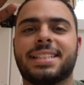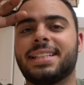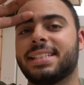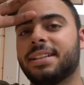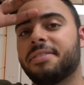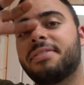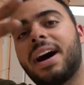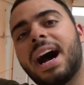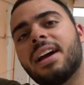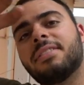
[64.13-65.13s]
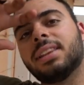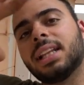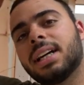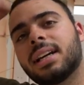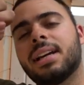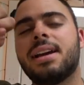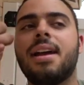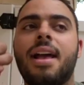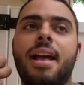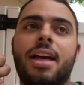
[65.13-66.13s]
it is a 5-lug,
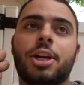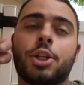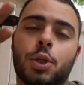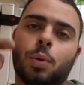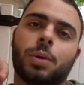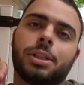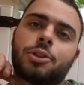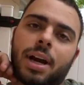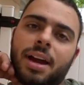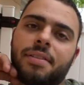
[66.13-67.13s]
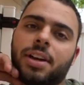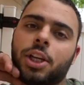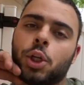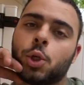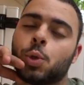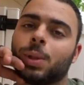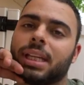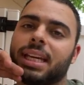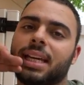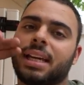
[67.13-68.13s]
2-wheel drive.
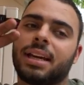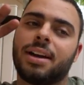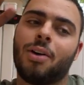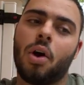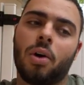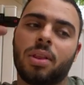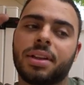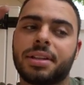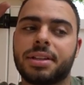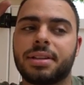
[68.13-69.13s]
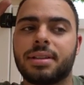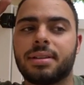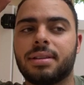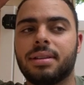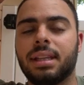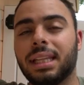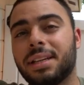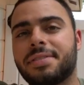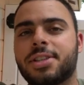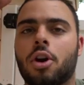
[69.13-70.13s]
Usually all the
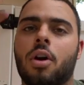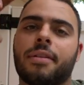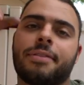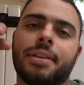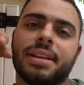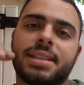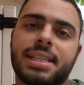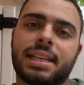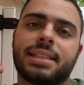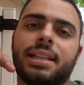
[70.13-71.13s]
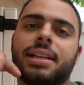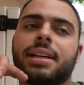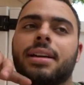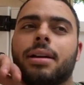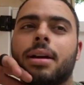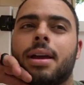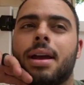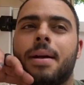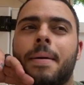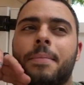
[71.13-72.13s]
lifts are for the 6-lug,
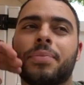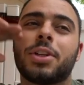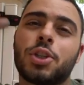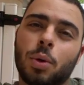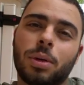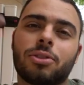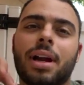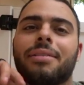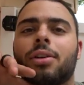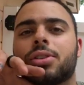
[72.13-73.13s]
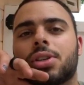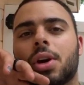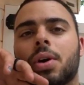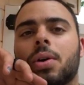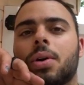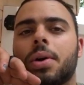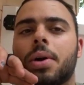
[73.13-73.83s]
2-wheel drive also,